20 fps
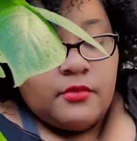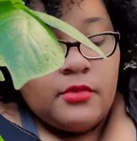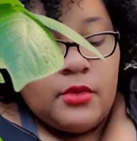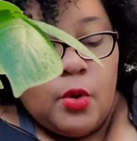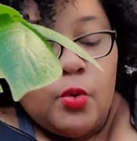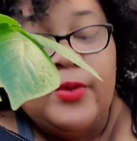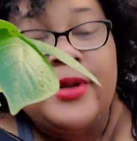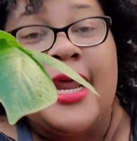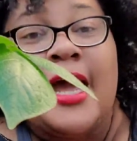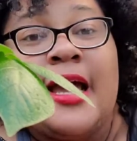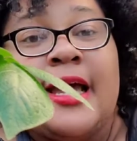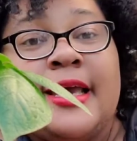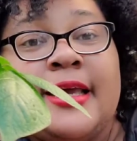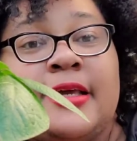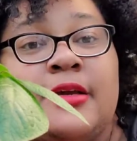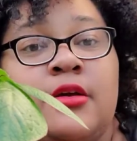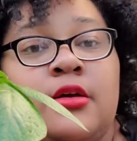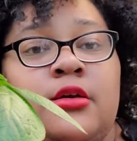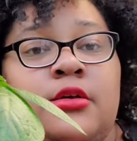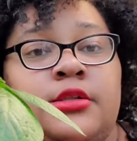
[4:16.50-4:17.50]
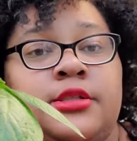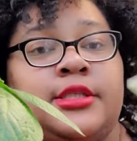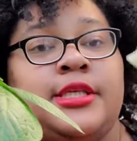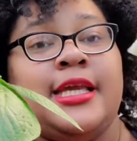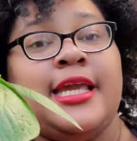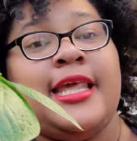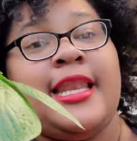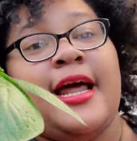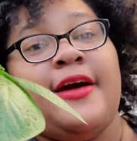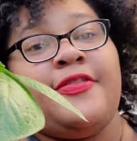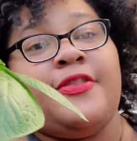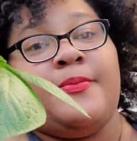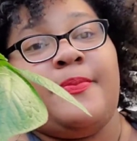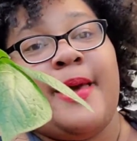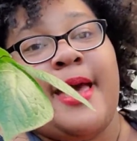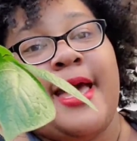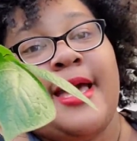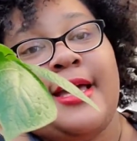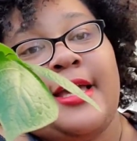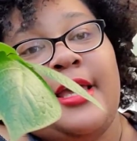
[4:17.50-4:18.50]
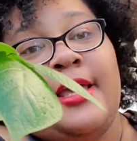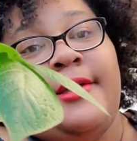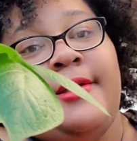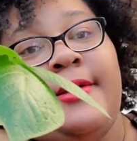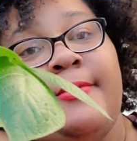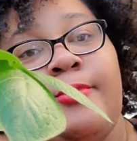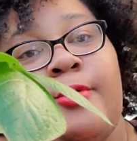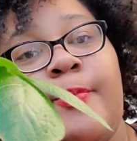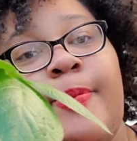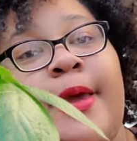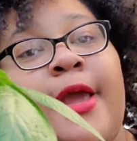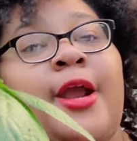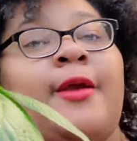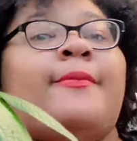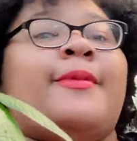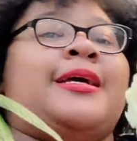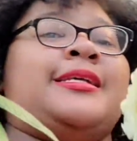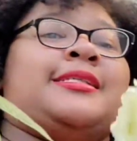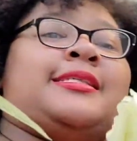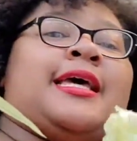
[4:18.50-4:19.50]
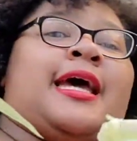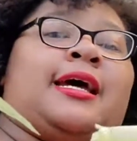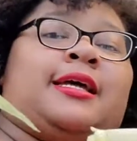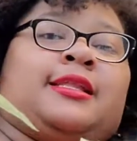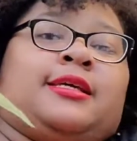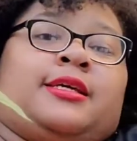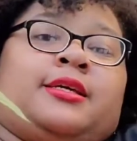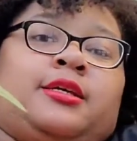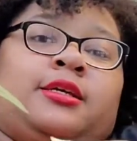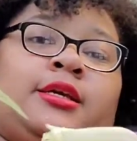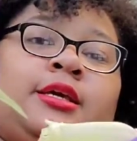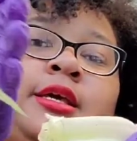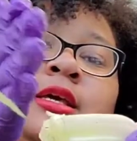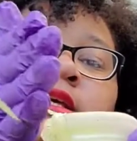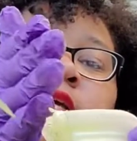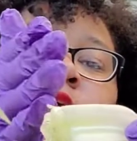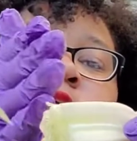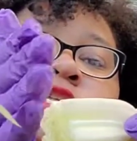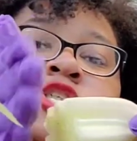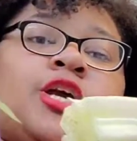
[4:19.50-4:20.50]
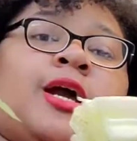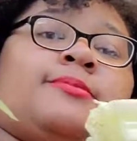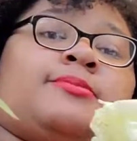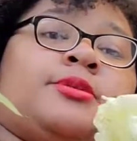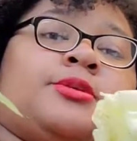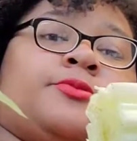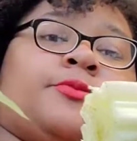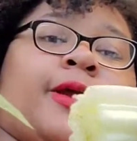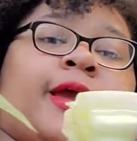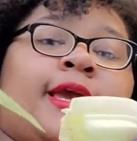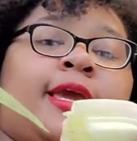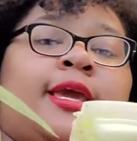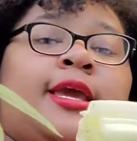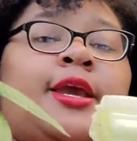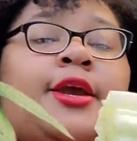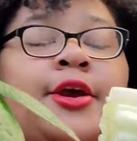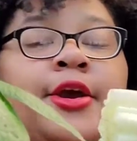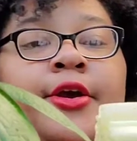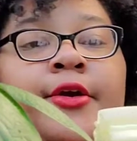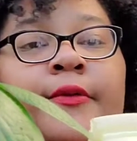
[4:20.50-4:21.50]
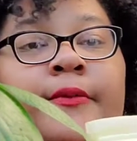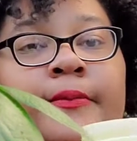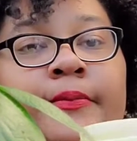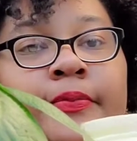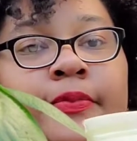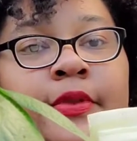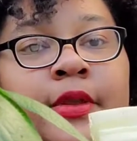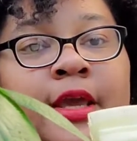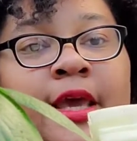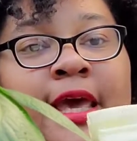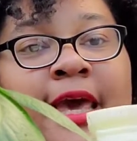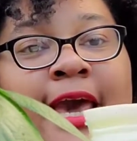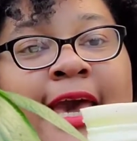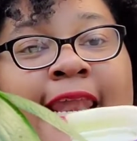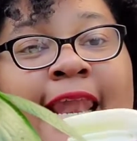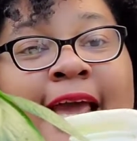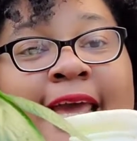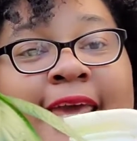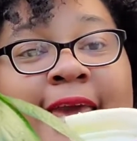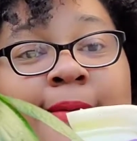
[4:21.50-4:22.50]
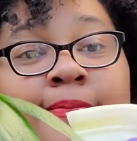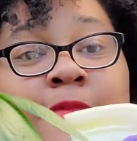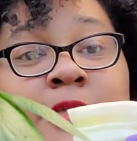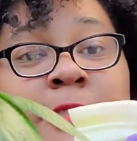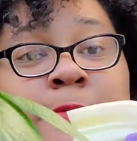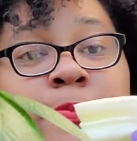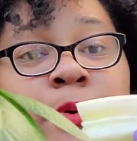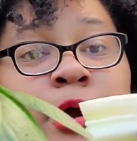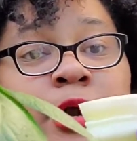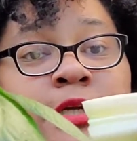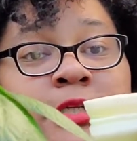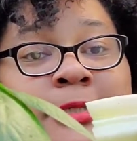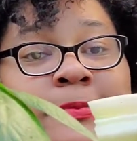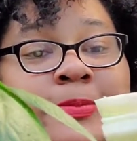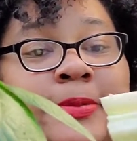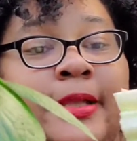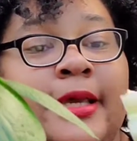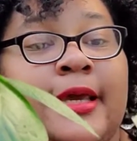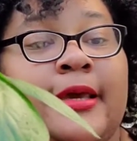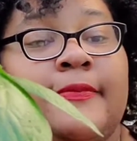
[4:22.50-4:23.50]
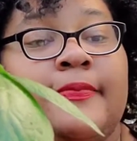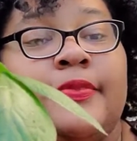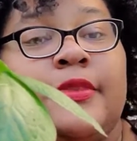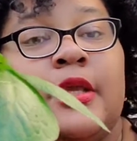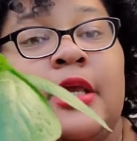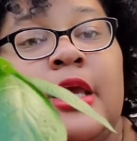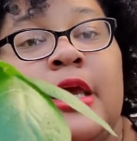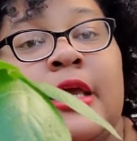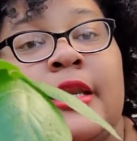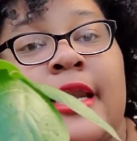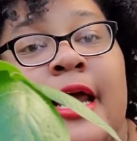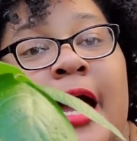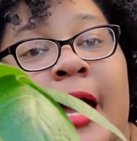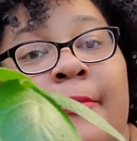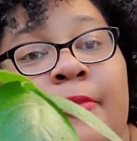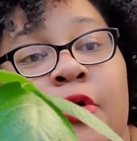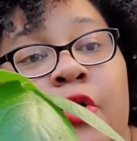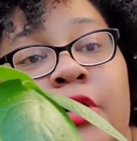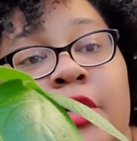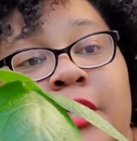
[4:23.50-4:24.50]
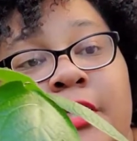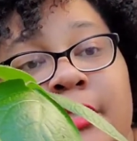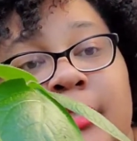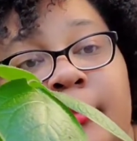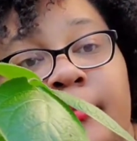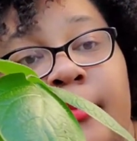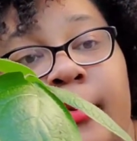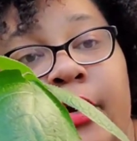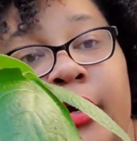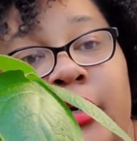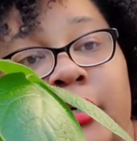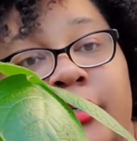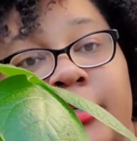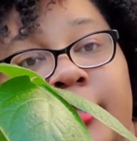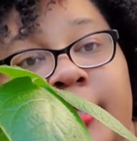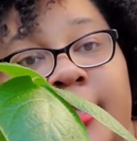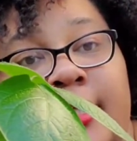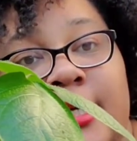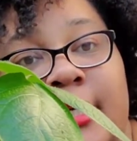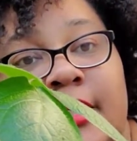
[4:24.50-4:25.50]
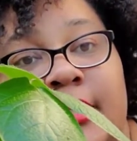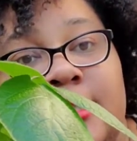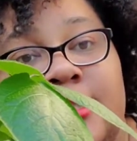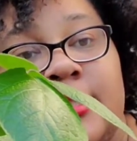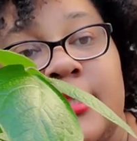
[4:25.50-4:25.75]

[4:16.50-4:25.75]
when I took it out the pack, prepared my salad, I chopped it right here and I kept this part to plant. Now I'm going to submerge this